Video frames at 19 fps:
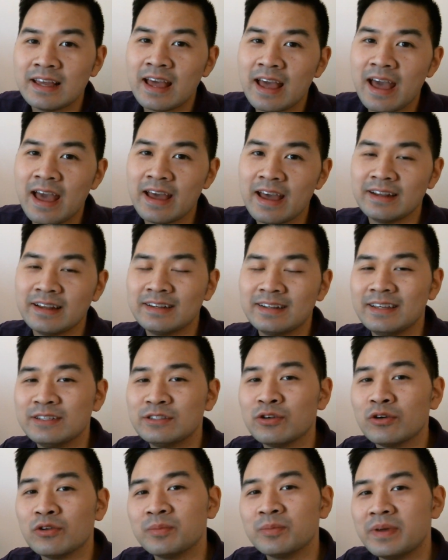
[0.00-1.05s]
And he
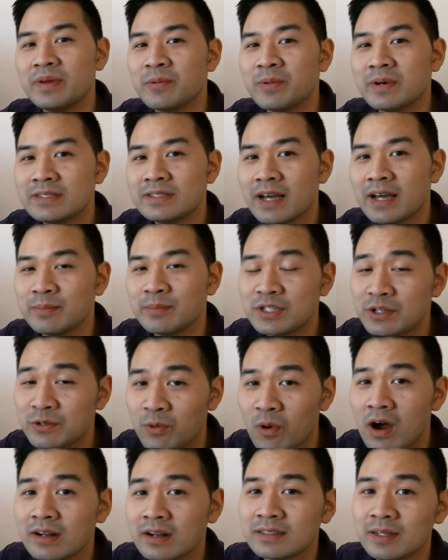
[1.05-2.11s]
told me one time she
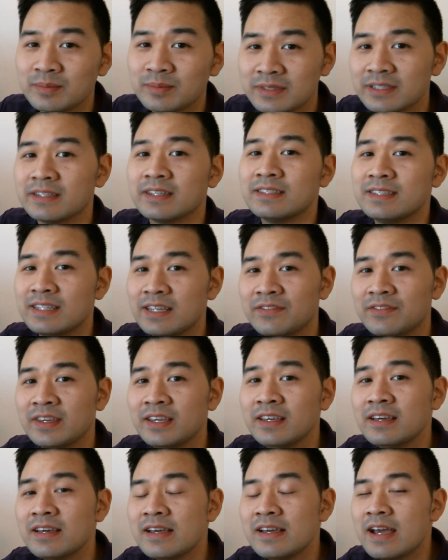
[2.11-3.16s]
walked up to the
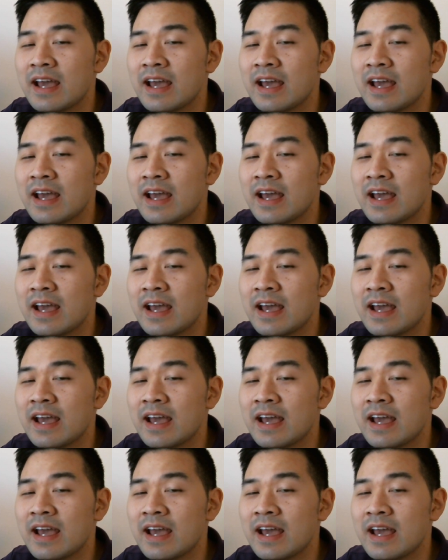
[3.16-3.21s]
TV